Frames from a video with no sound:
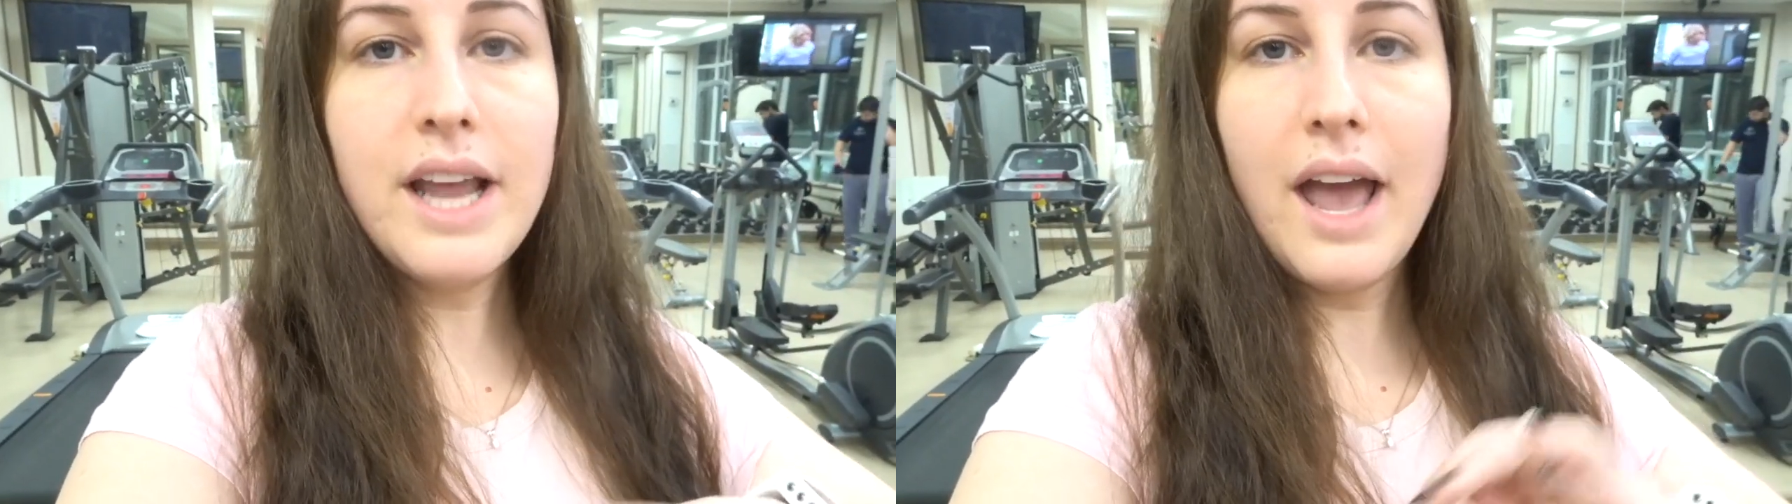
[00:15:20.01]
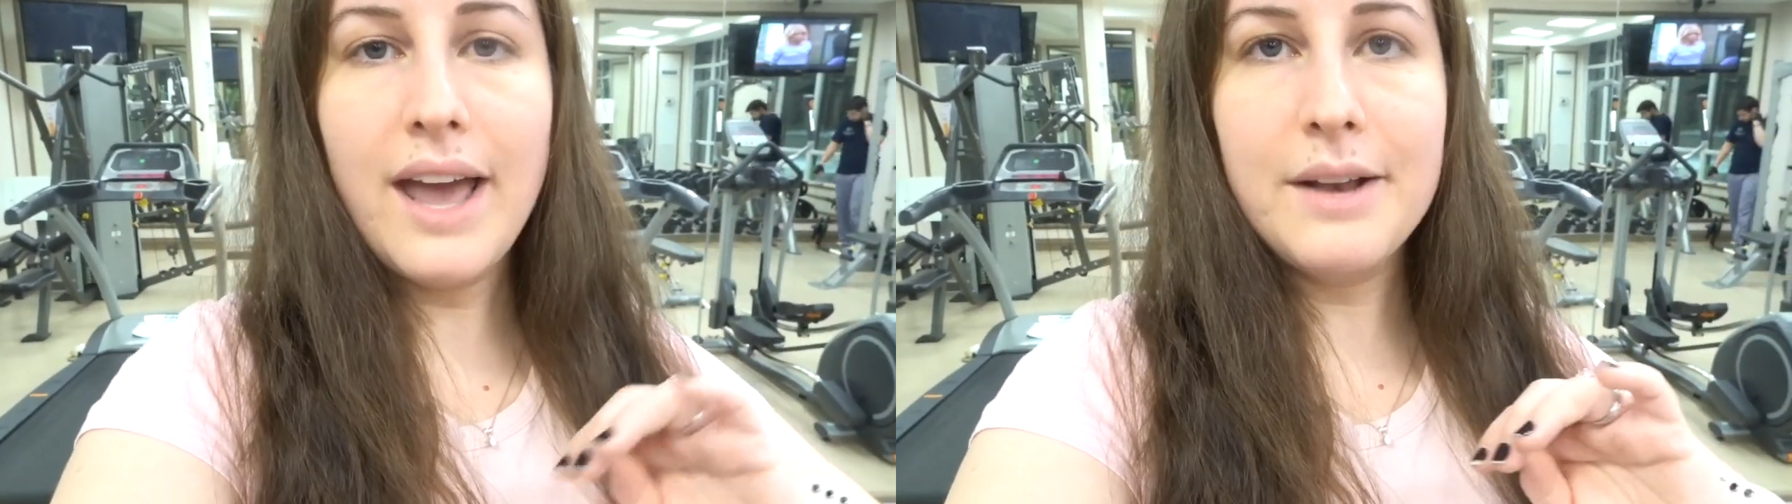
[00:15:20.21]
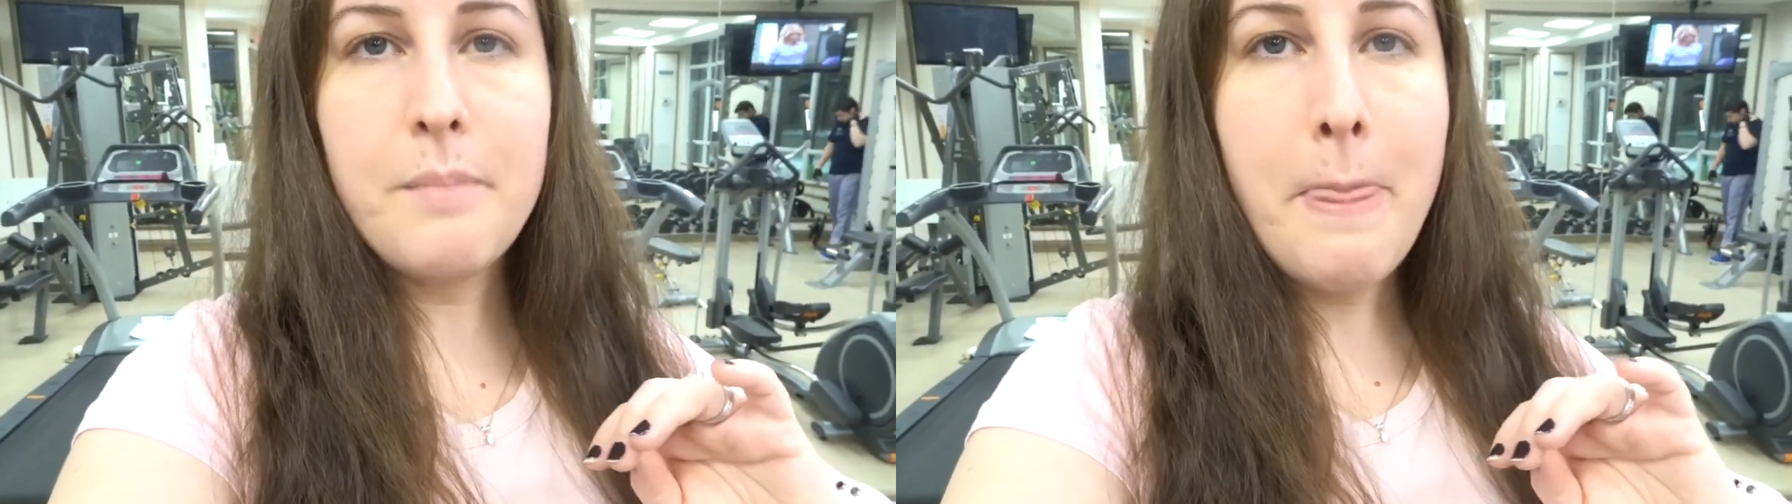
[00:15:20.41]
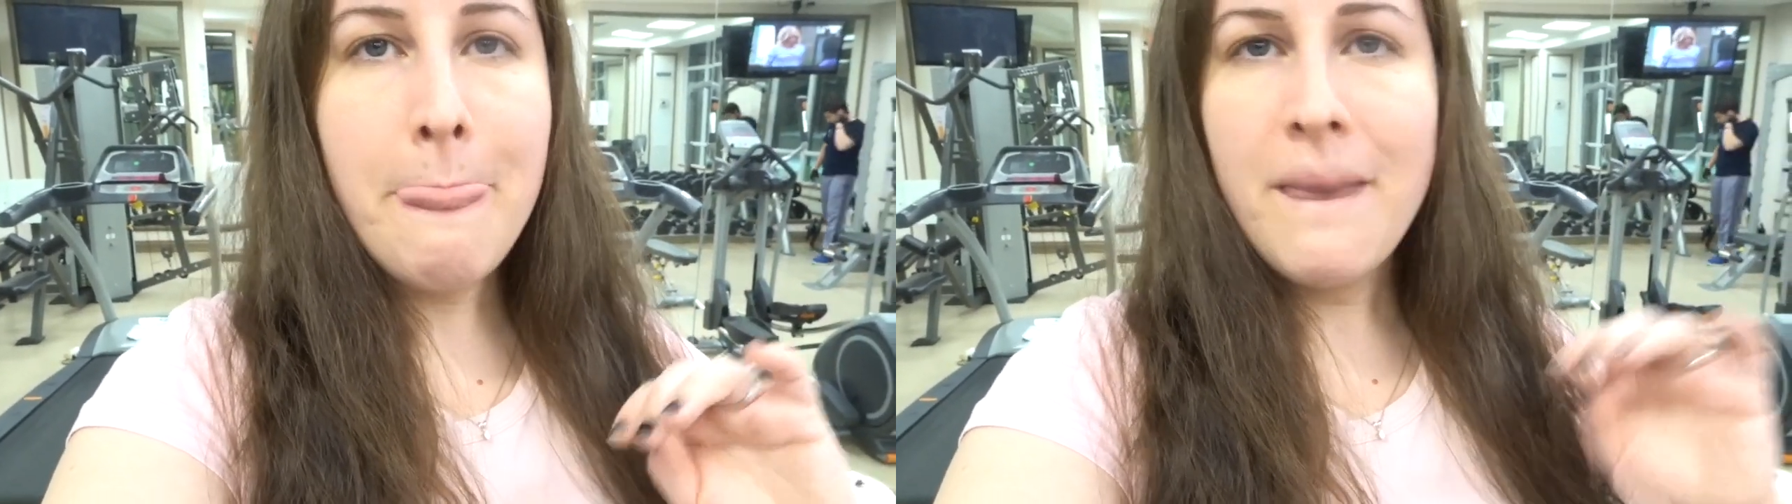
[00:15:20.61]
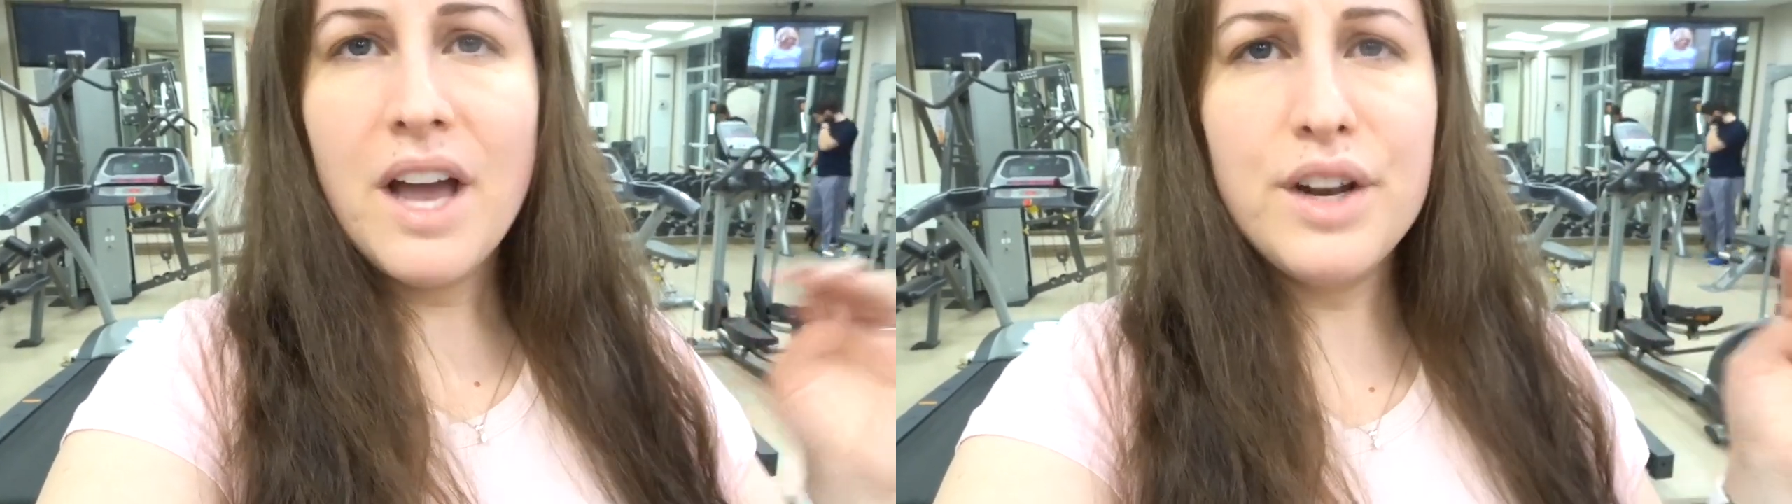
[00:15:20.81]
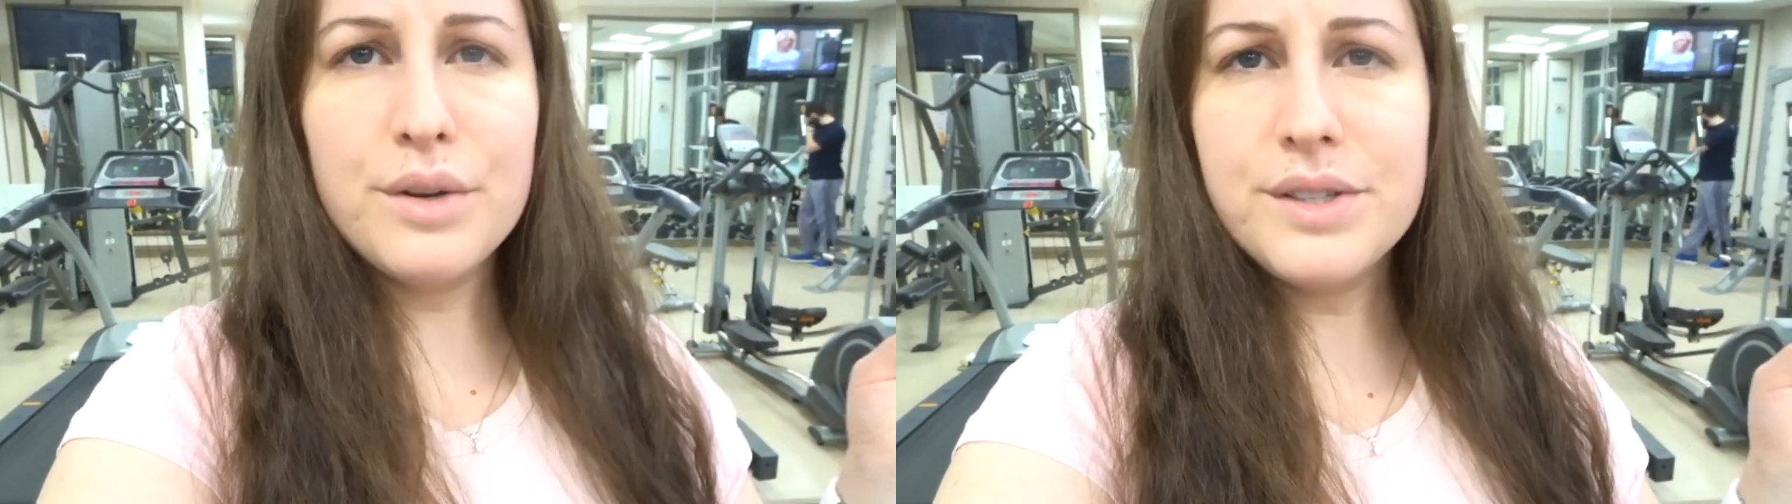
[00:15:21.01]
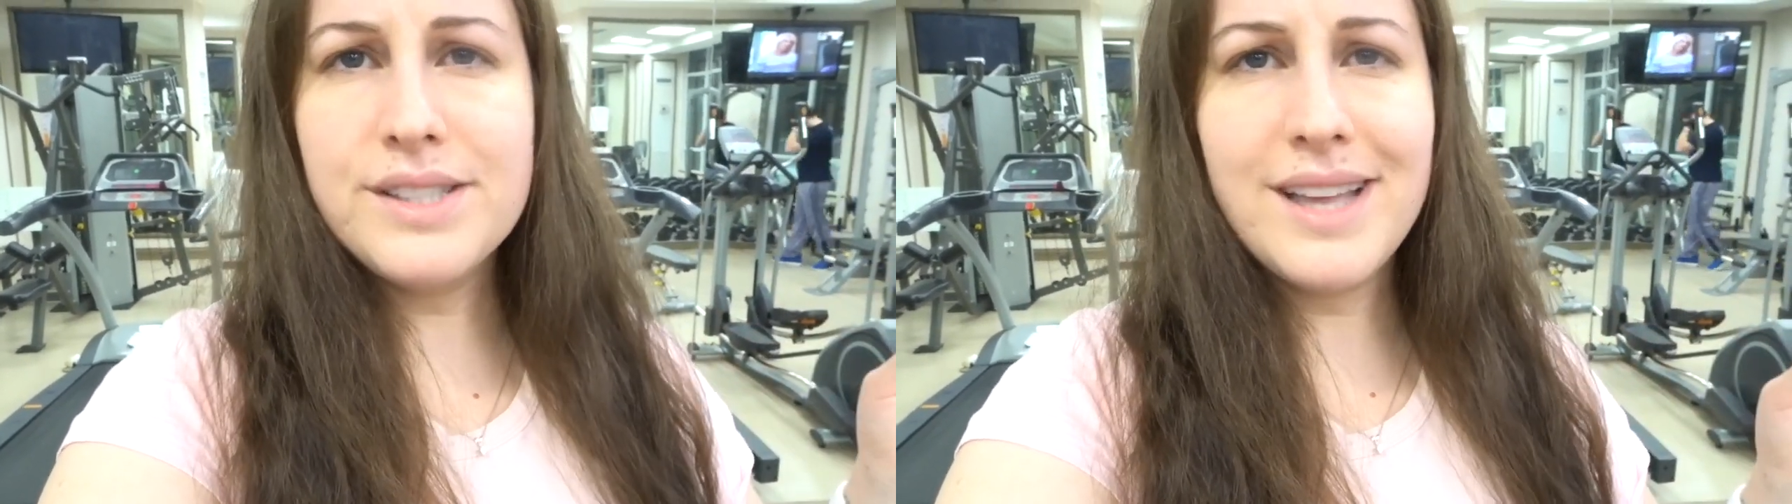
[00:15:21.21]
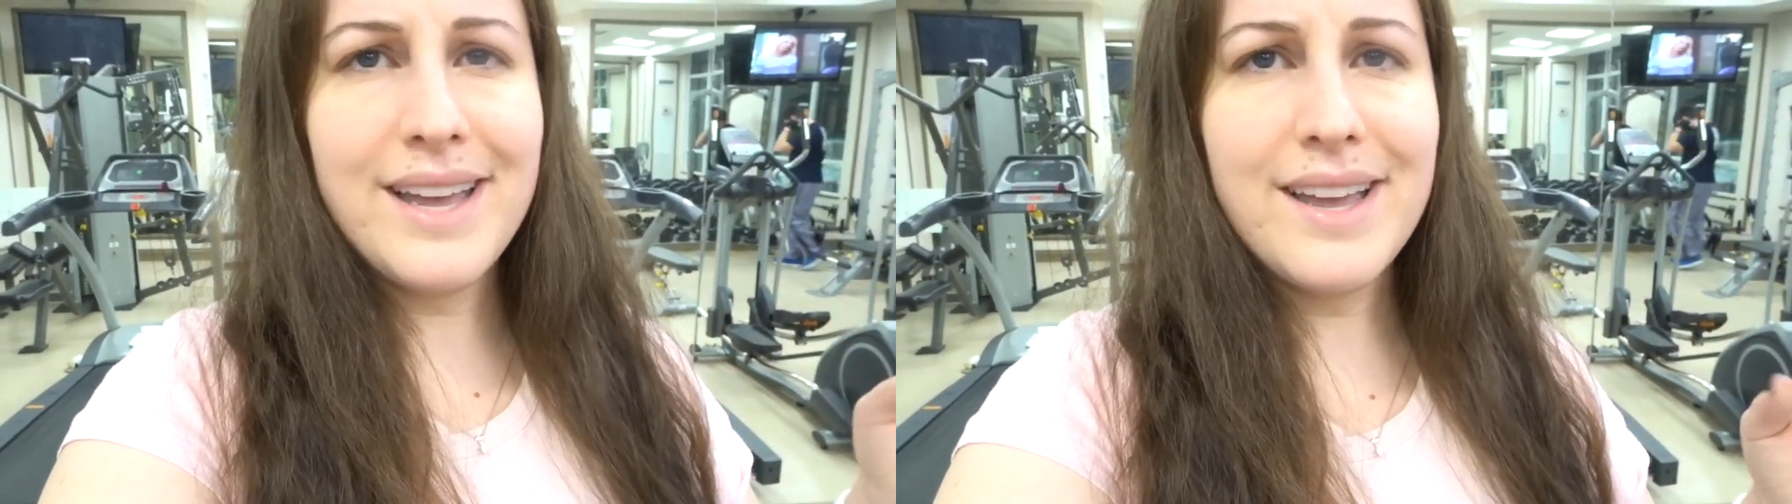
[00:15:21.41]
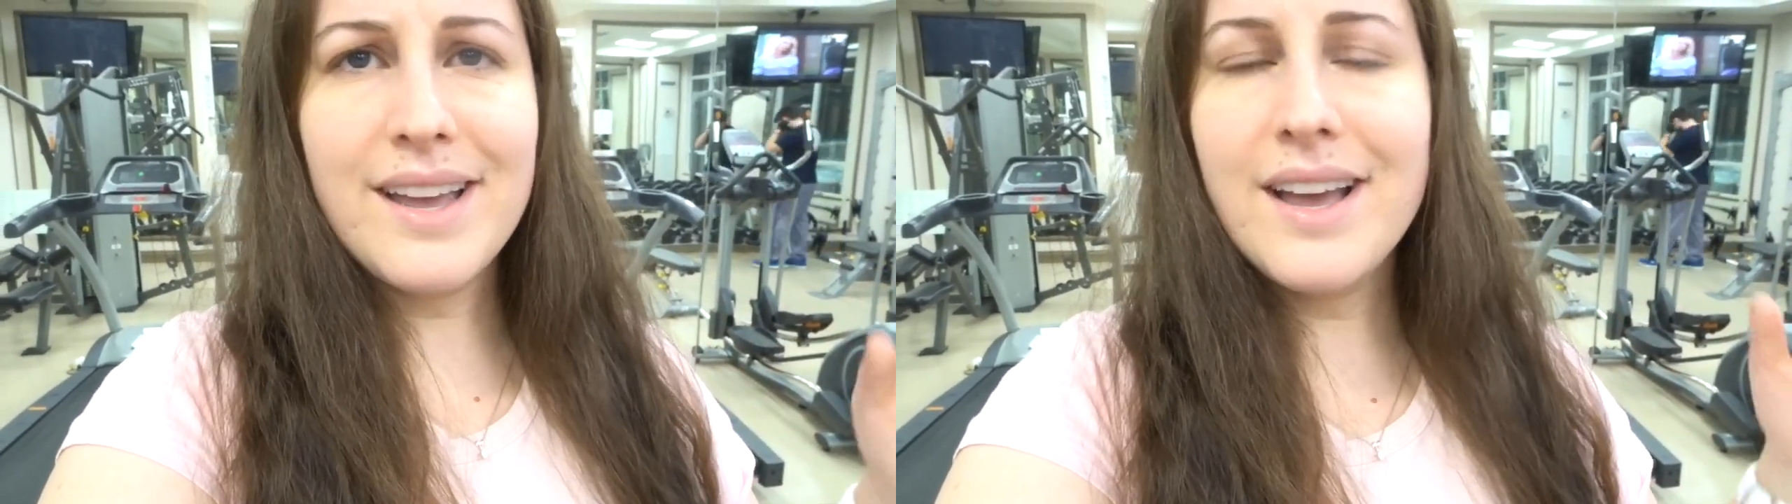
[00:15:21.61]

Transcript: and I noticed like